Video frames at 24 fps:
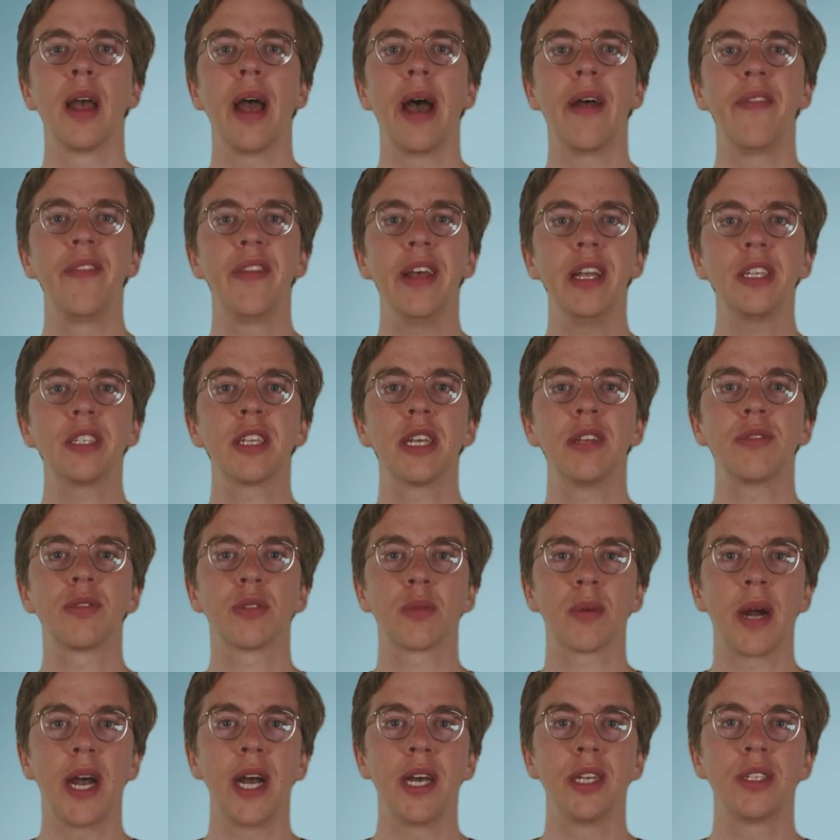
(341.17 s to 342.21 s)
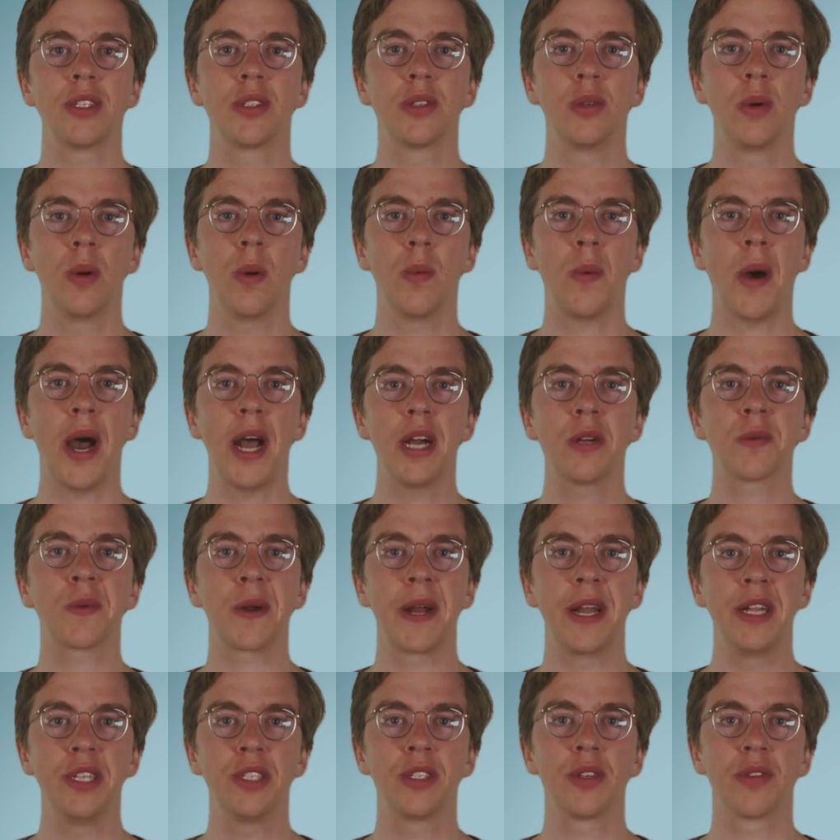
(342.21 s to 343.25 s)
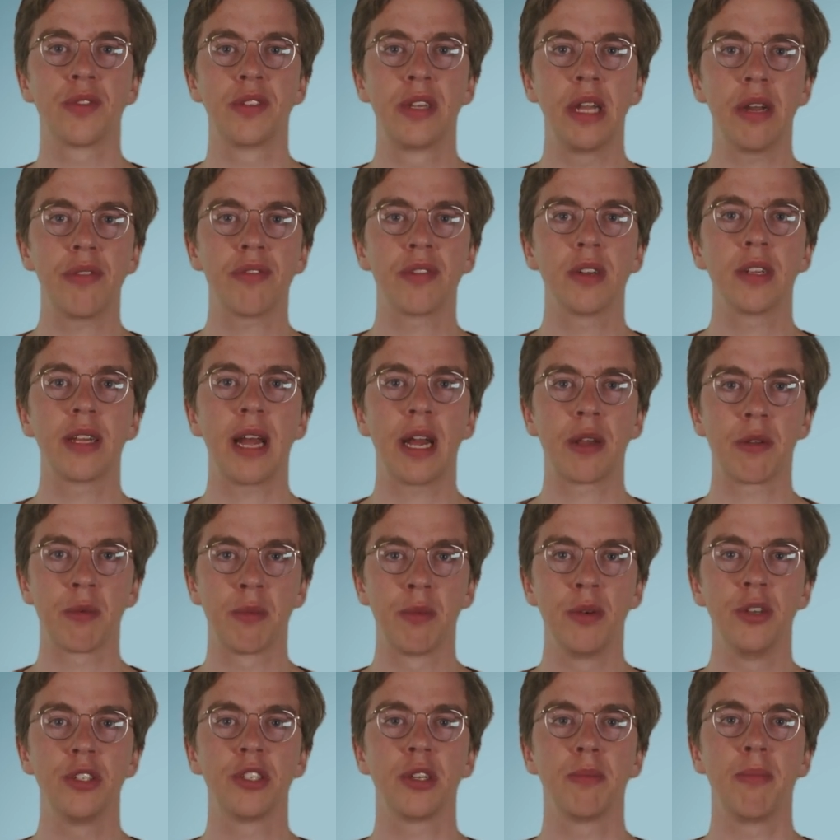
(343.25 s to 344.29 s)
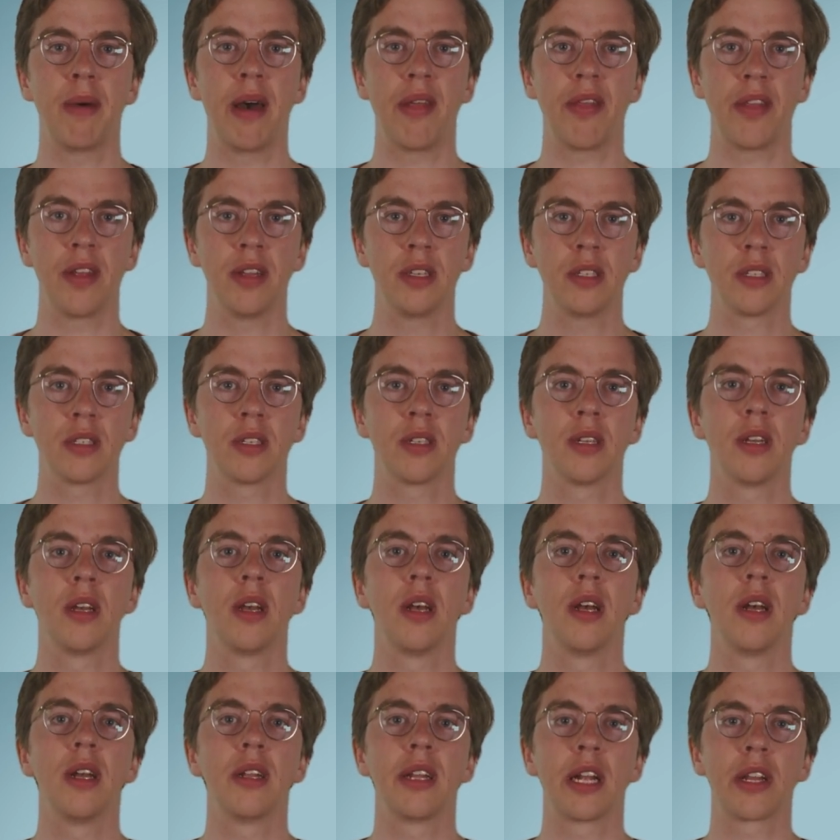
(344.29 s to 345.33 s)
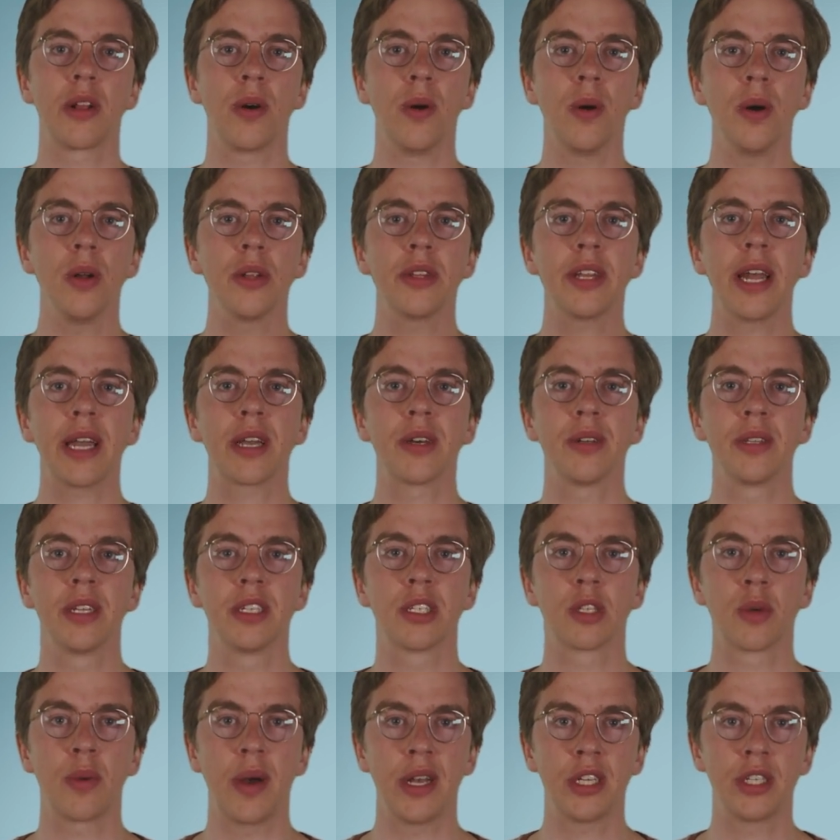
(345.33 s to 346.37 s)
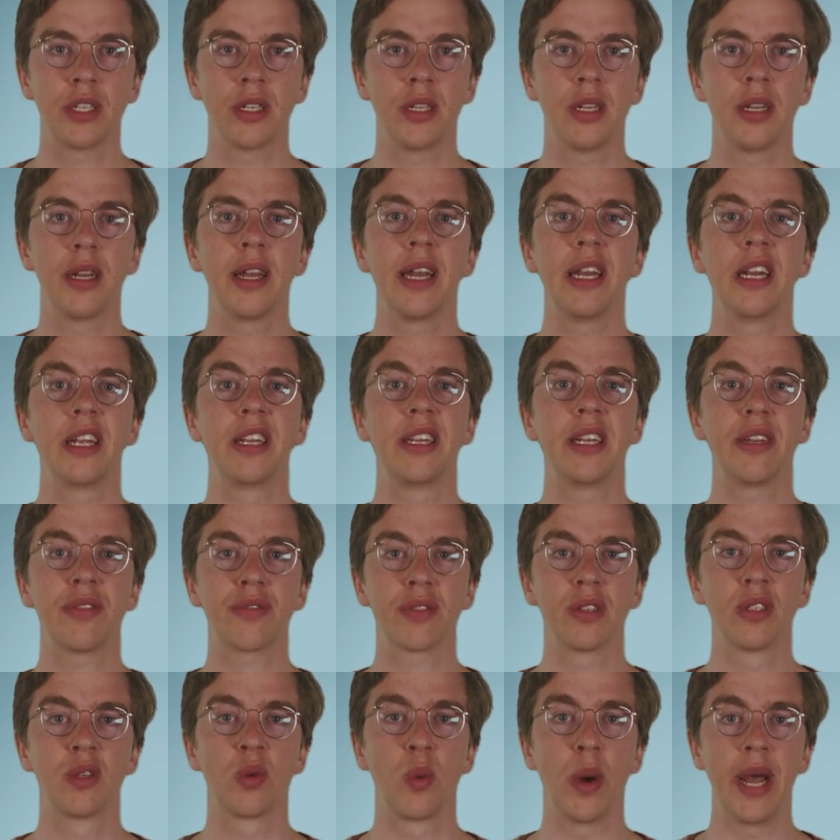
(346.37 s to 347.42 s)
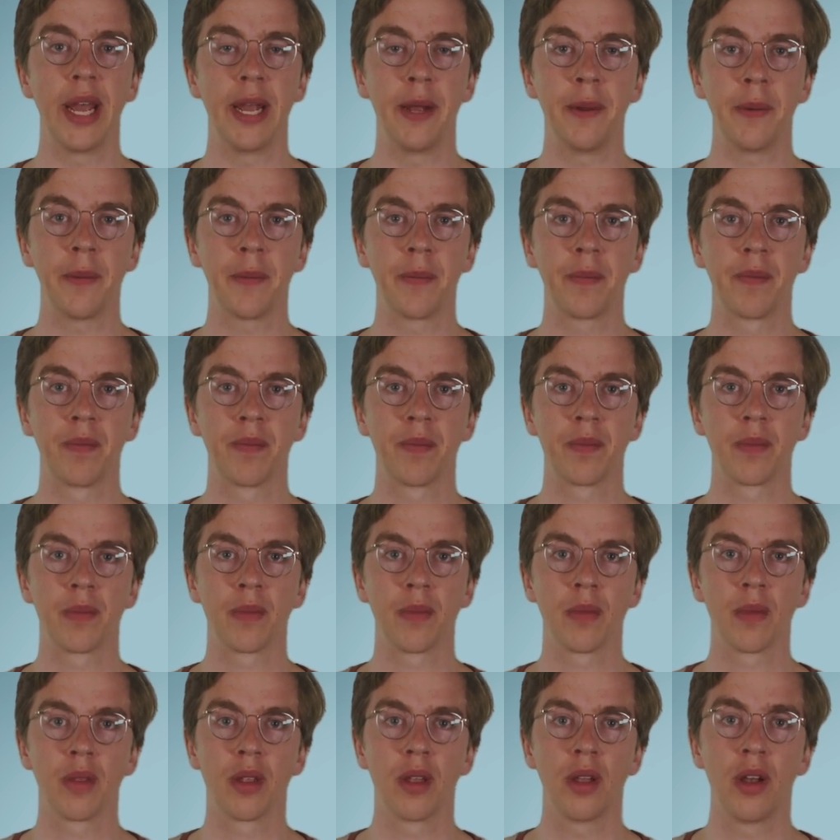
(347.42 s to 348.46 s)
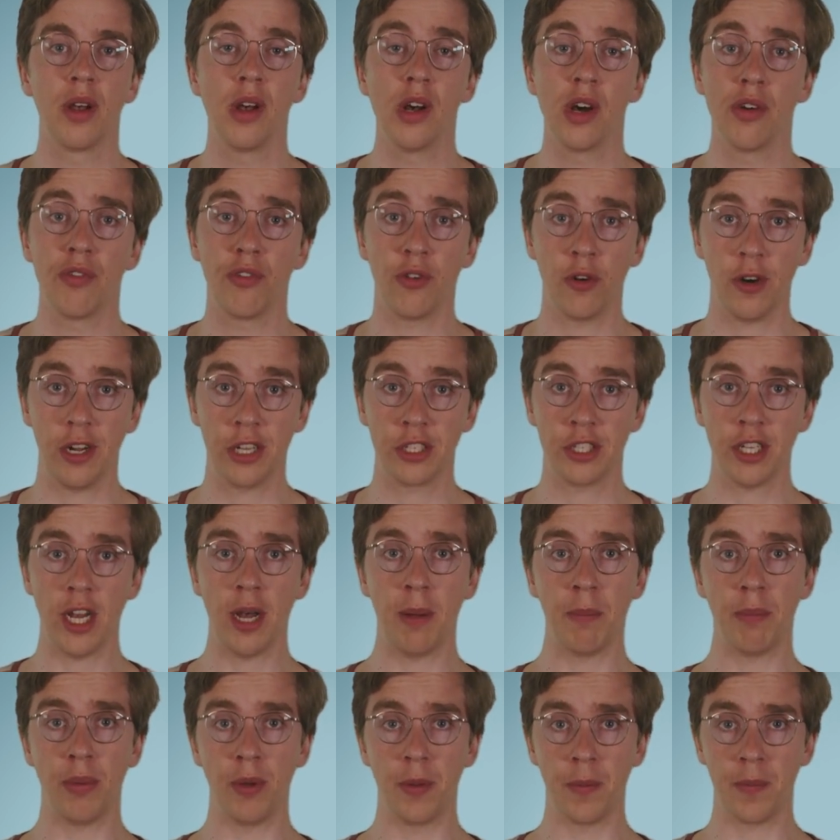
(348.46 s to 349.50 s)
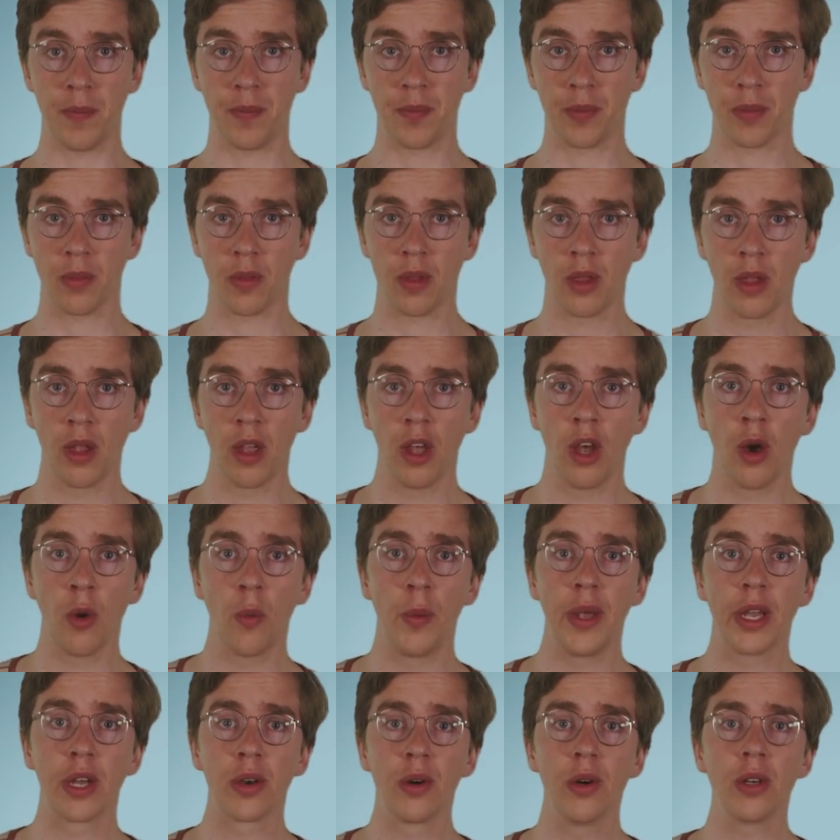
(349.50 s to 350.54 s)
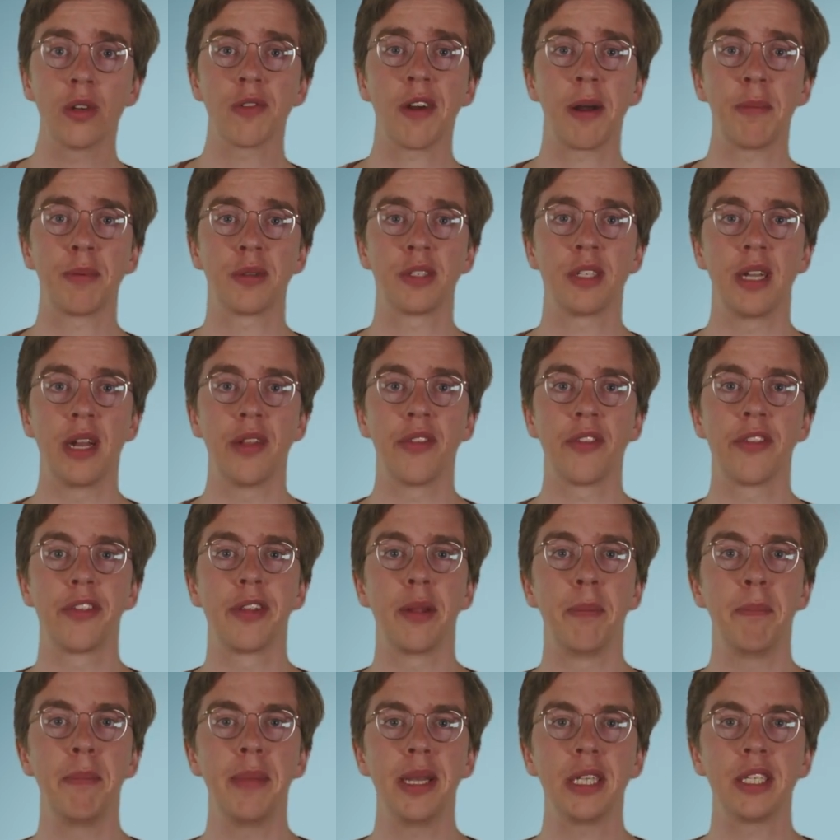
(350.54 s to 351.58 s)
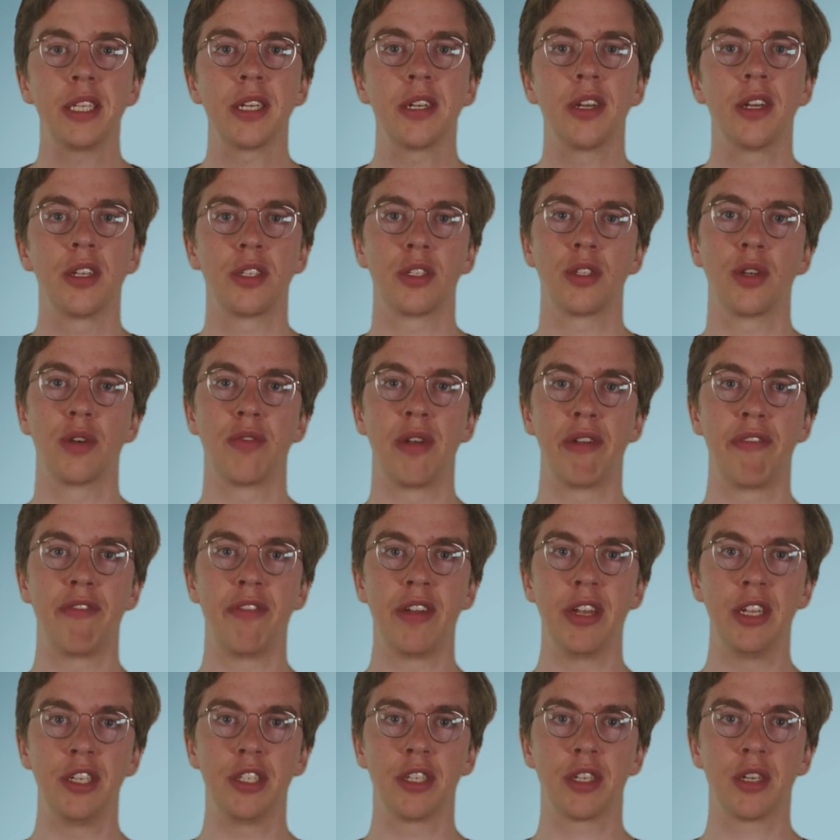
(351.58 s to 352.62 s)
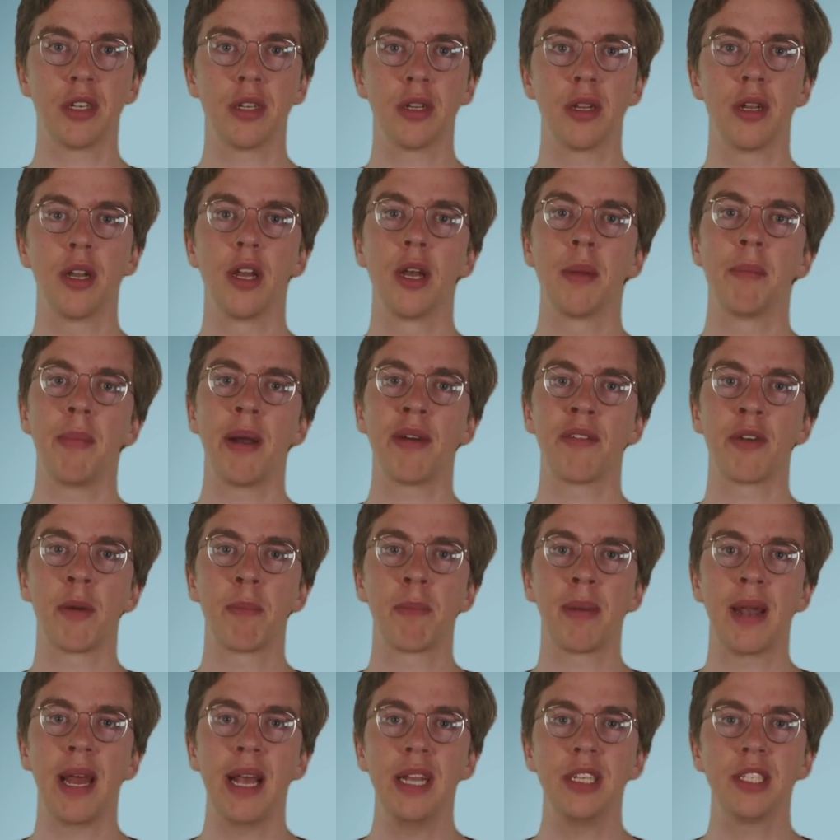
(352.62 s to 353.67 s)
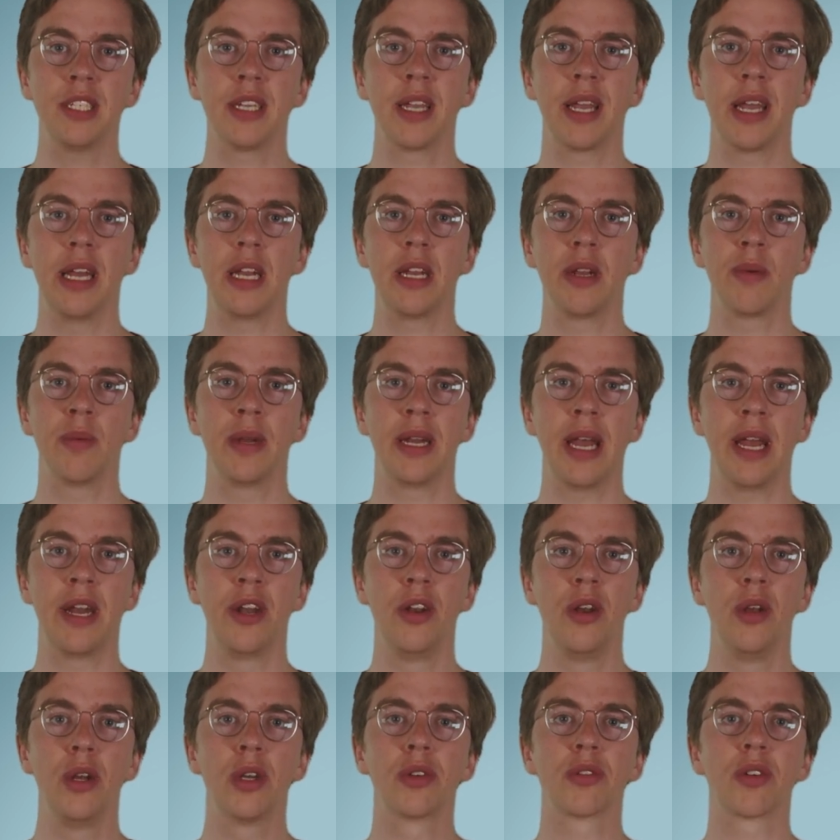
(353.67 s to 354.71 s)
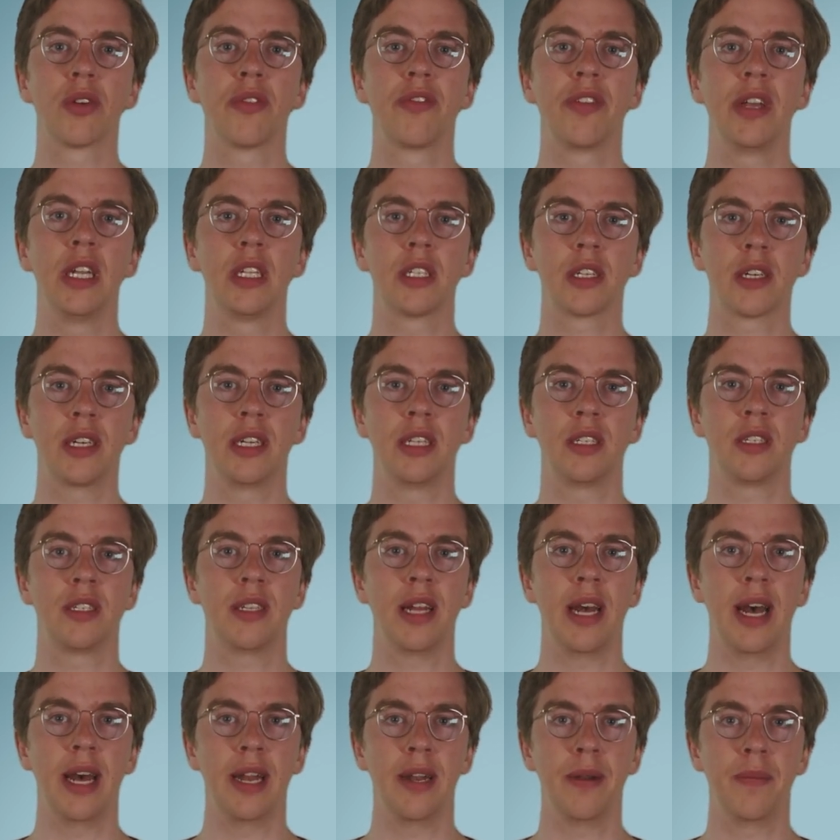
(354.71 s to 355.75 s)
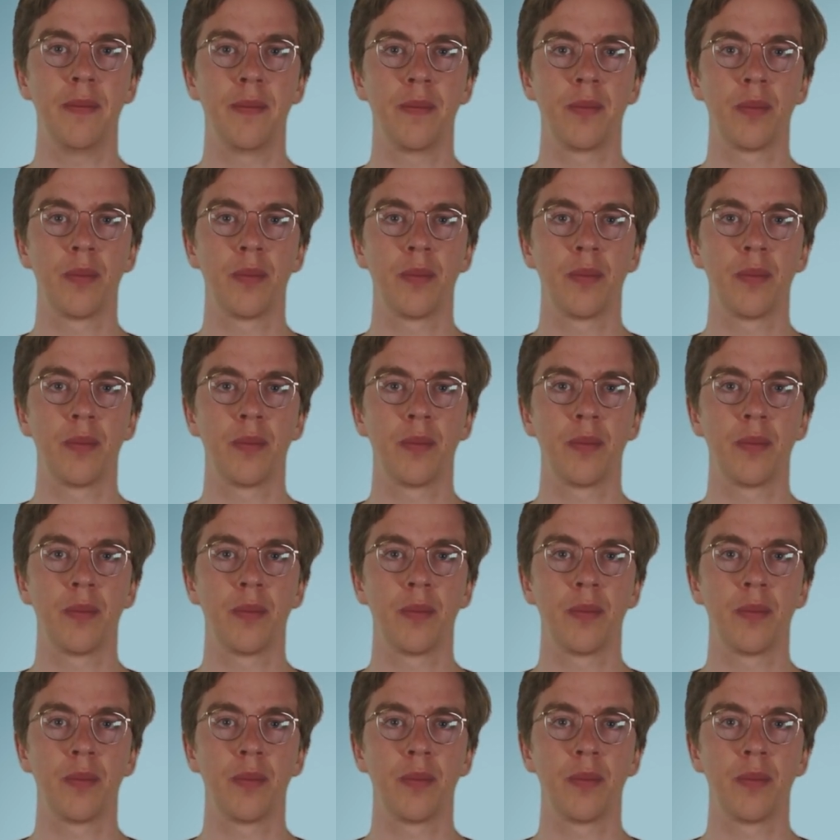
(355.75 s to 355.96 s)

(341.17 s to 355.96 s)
and this gives rise to a wide range of different attribution methods that all tackle this question in a different way. For example, we could represent the missingness of a feature by replacing it with a neutral feature instead.